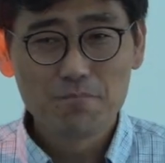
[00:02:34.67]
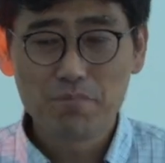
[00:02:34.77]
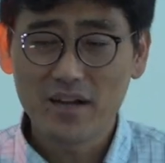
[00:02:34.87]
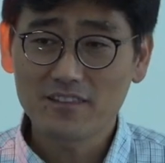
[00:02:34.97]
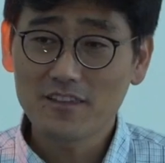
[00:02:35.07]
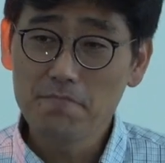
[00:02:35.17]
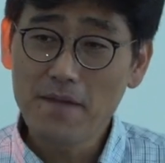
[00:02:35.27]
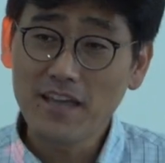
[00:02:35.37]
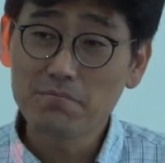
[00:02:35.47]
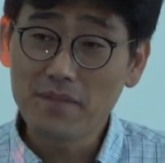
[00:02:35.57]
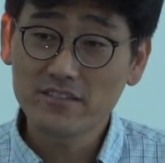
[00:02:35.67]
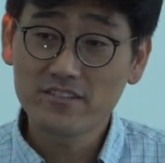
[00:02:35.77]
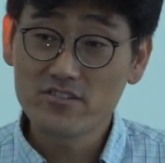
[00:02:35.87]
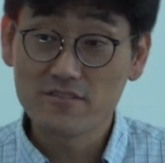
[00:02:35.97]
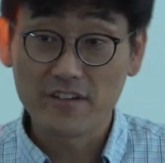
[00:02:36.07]
But the main
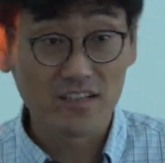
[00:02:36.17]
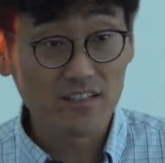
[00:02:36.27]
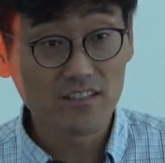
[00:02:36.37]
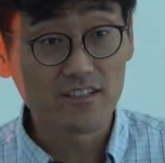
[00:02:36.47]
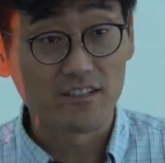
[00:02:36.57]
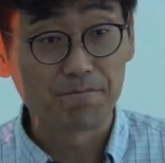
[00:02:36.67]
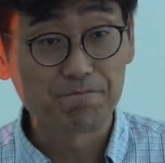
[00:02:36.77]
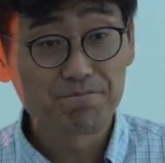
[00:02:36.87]
message is very clear.